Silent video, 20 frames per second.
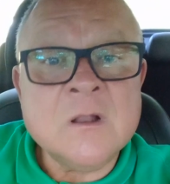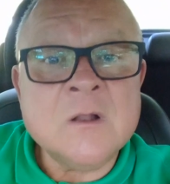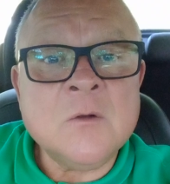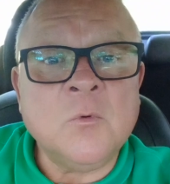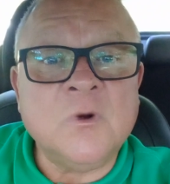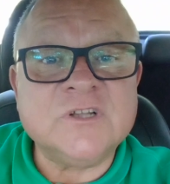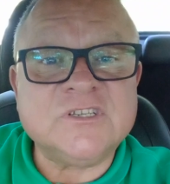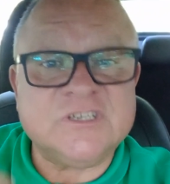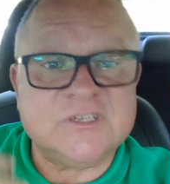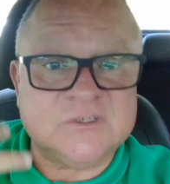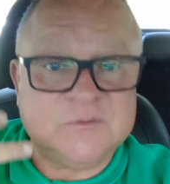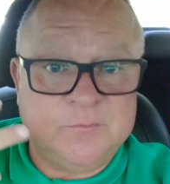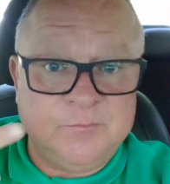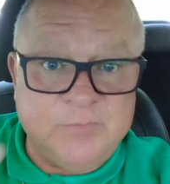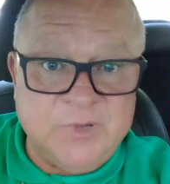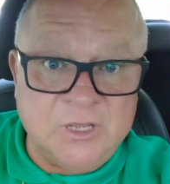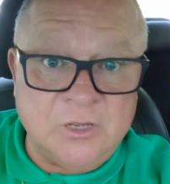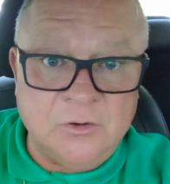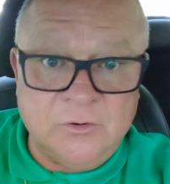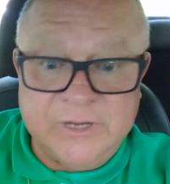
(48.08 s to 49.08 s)
which is
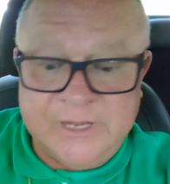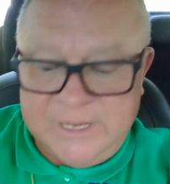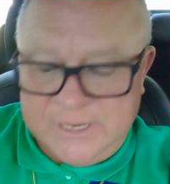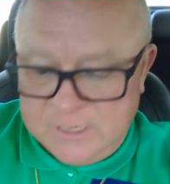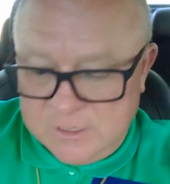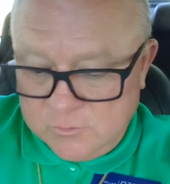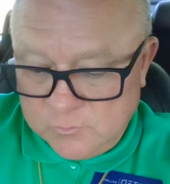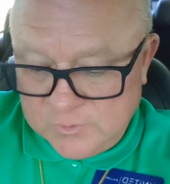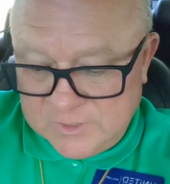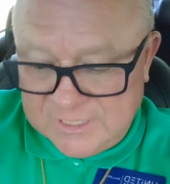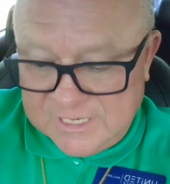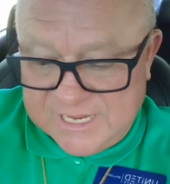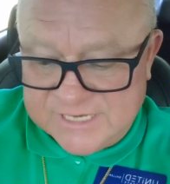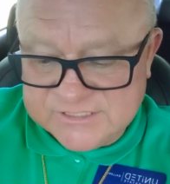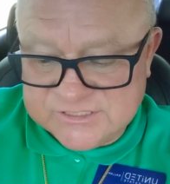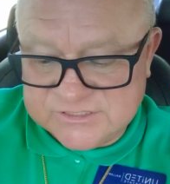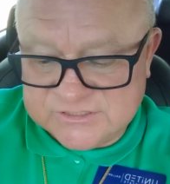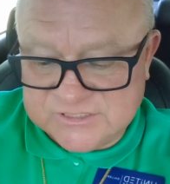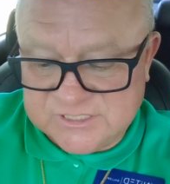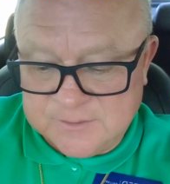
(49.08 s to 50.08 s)
building
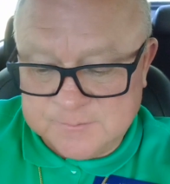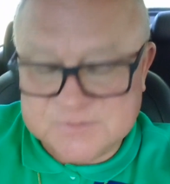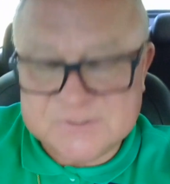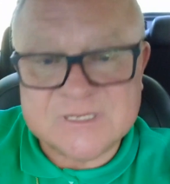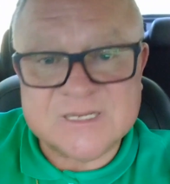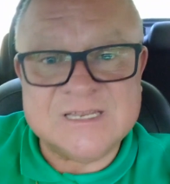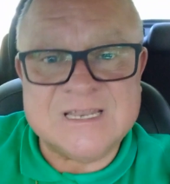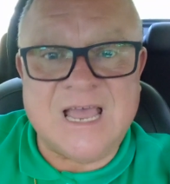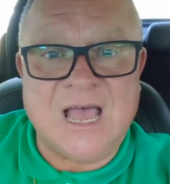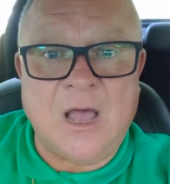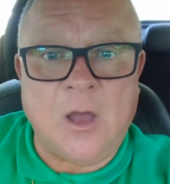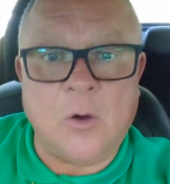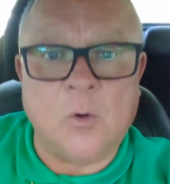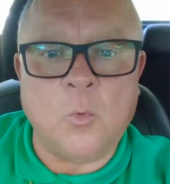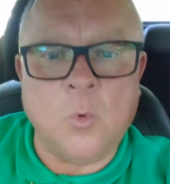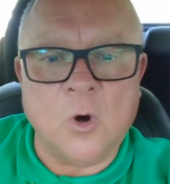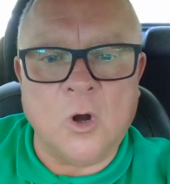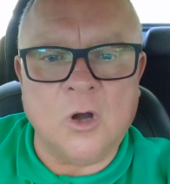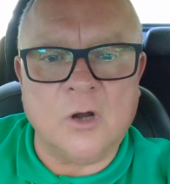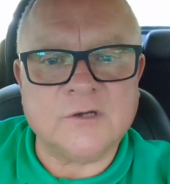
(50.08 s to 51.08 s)
relationships and how it
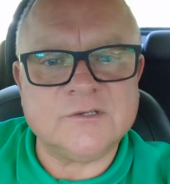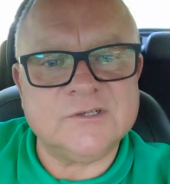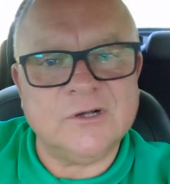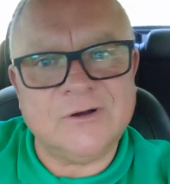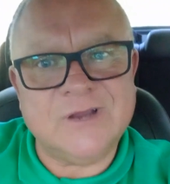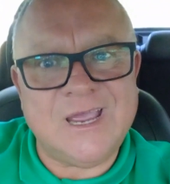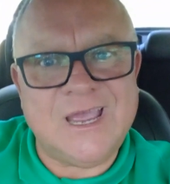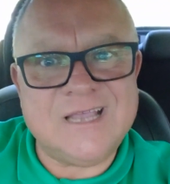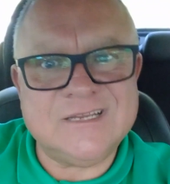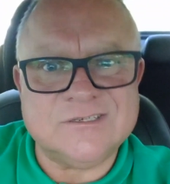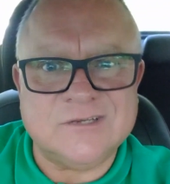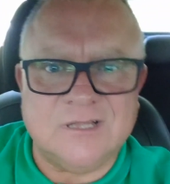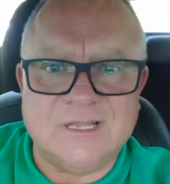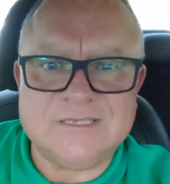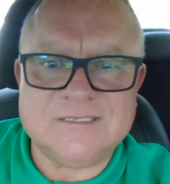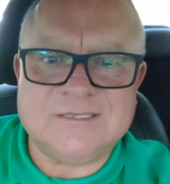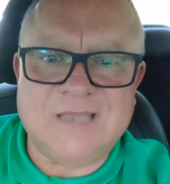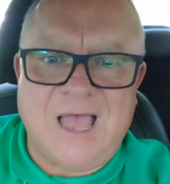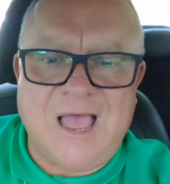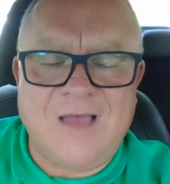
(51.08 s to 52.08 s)
works. Okay, so
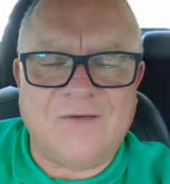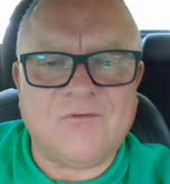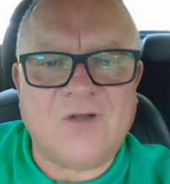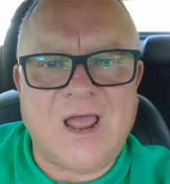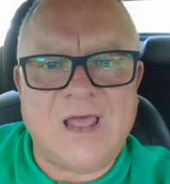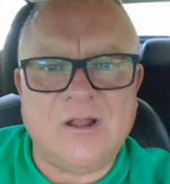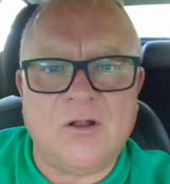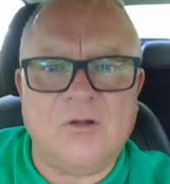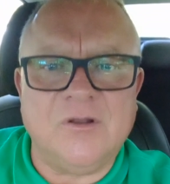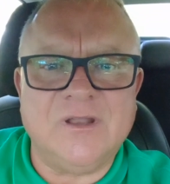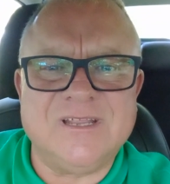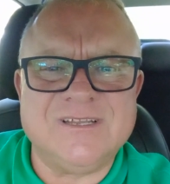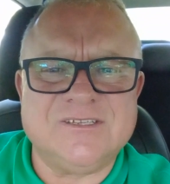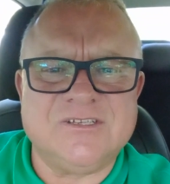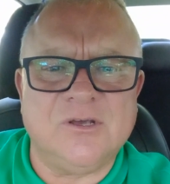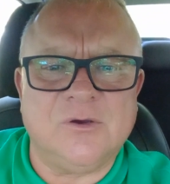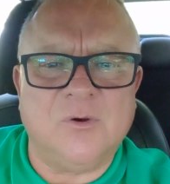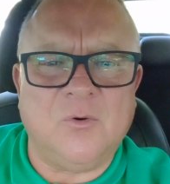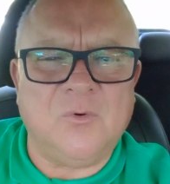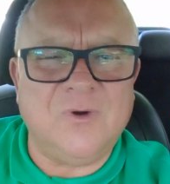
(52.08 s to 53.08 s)
let's dive right on
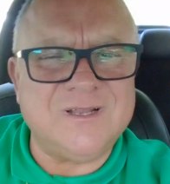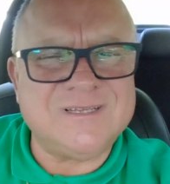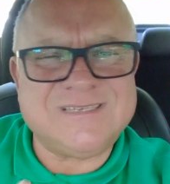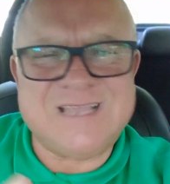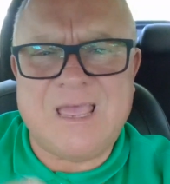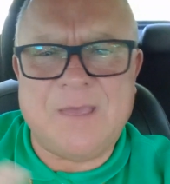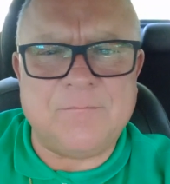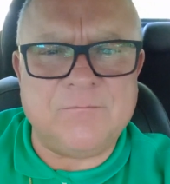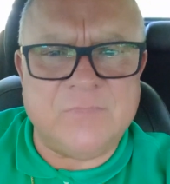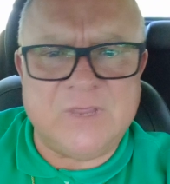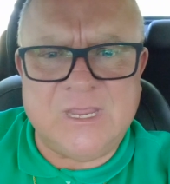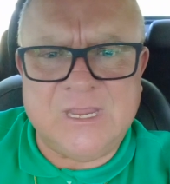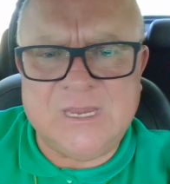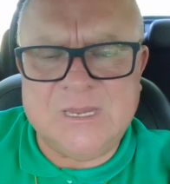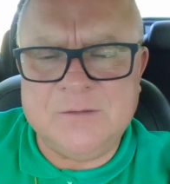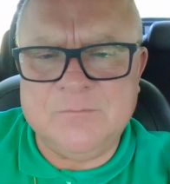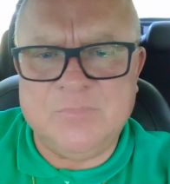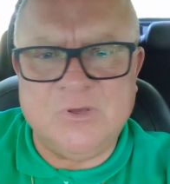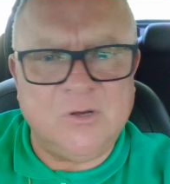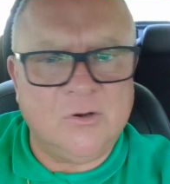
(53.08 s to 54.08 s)
into it. What does that
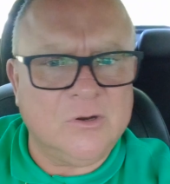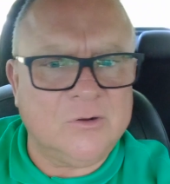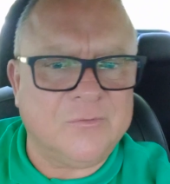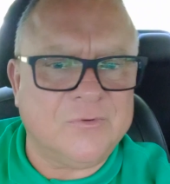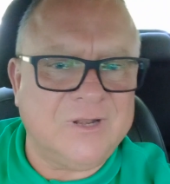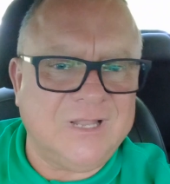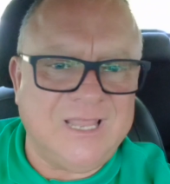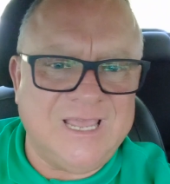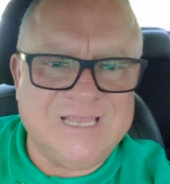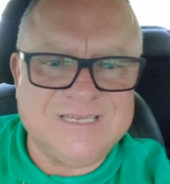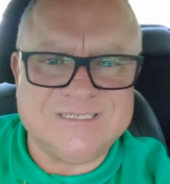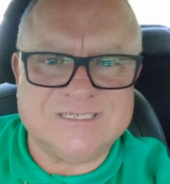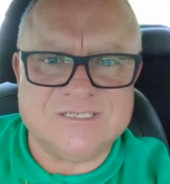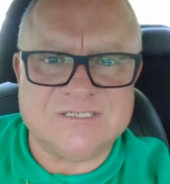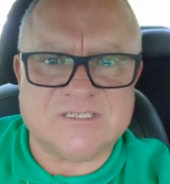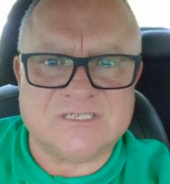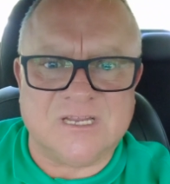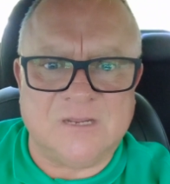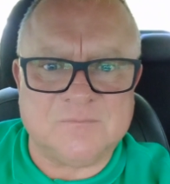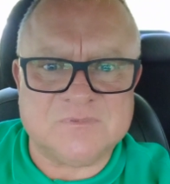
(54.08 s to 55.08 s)
mean, building
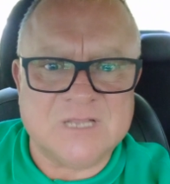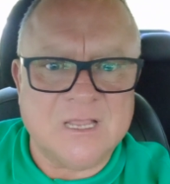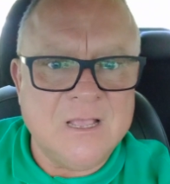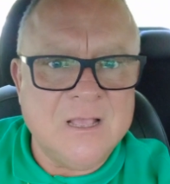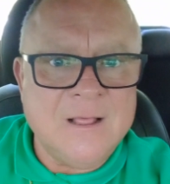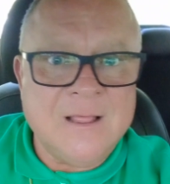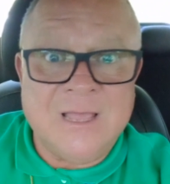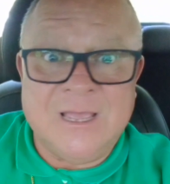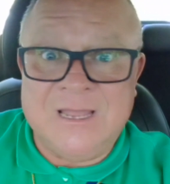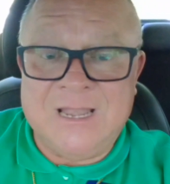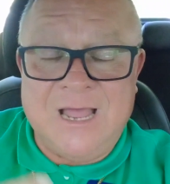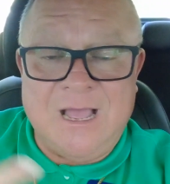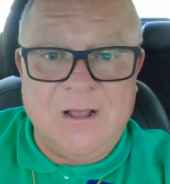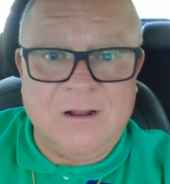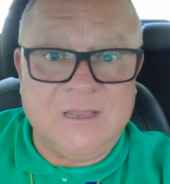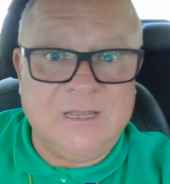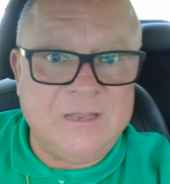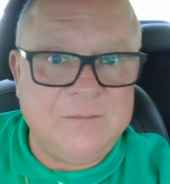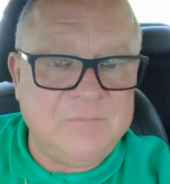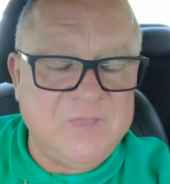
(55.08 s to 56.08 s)
relationships, and how
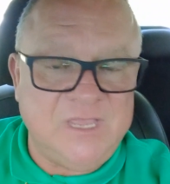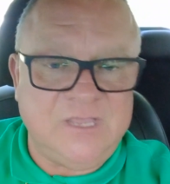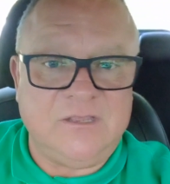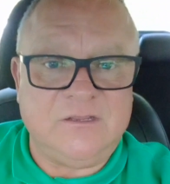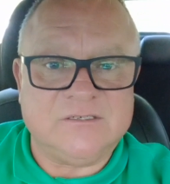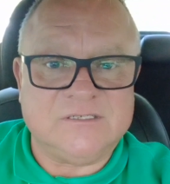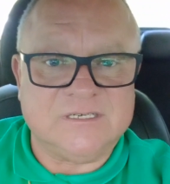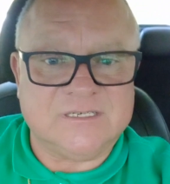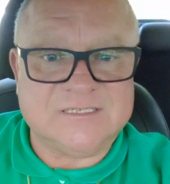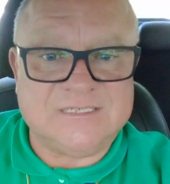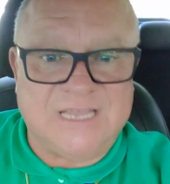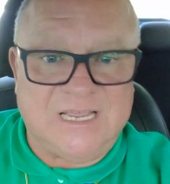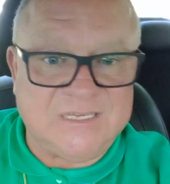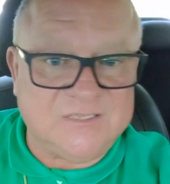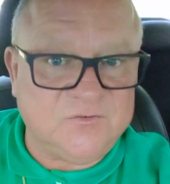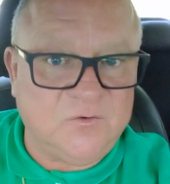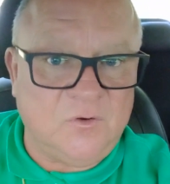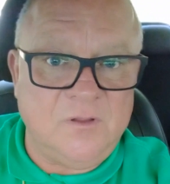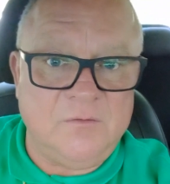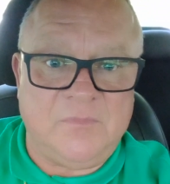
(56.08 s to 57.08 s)
can it make you
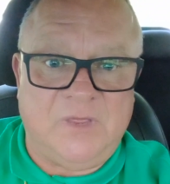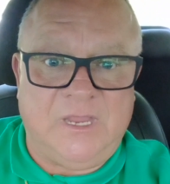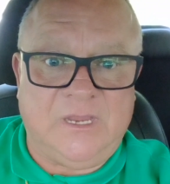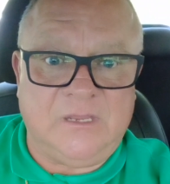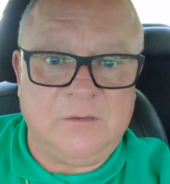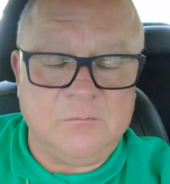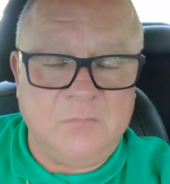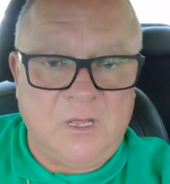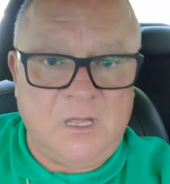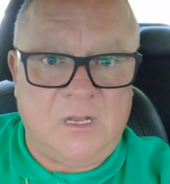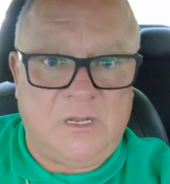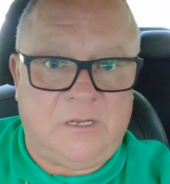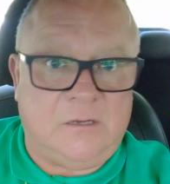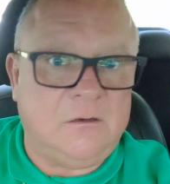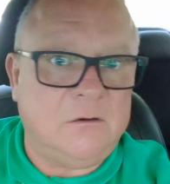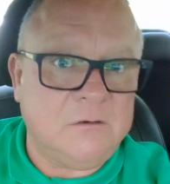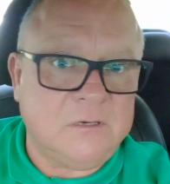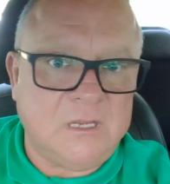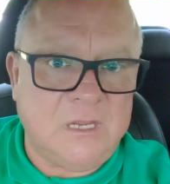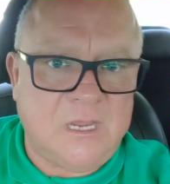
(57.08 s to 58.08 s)
successful in making money?
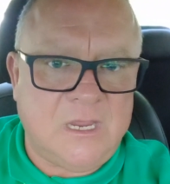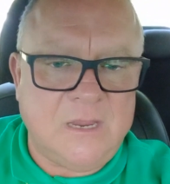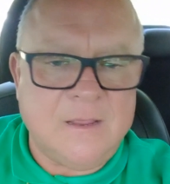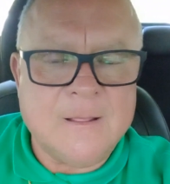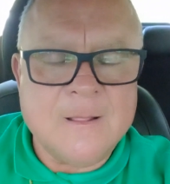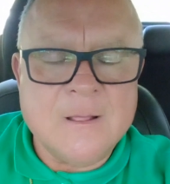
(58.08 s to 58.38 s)
Okay,